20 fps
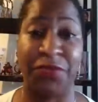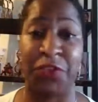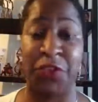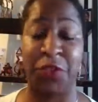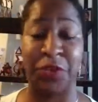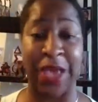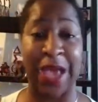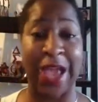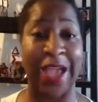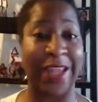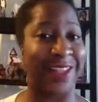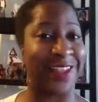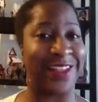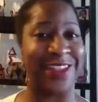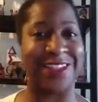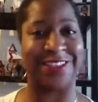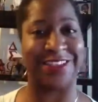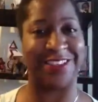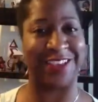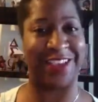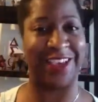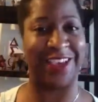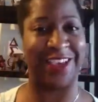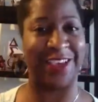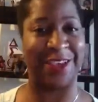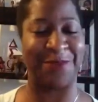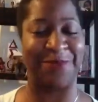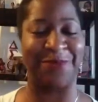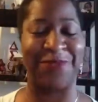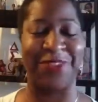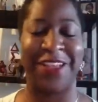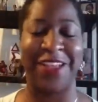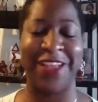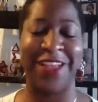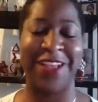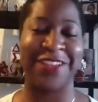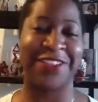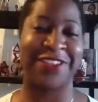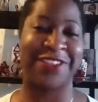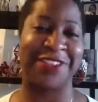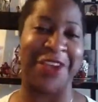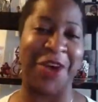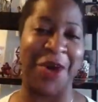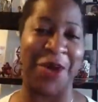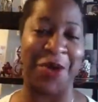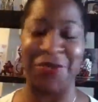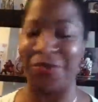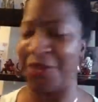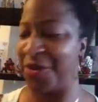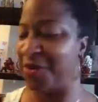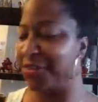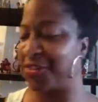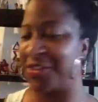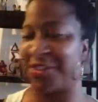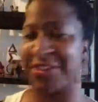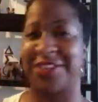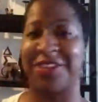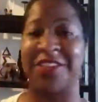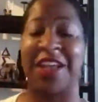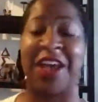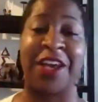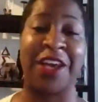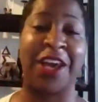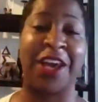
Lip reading: You got it. It's dead. So those are just a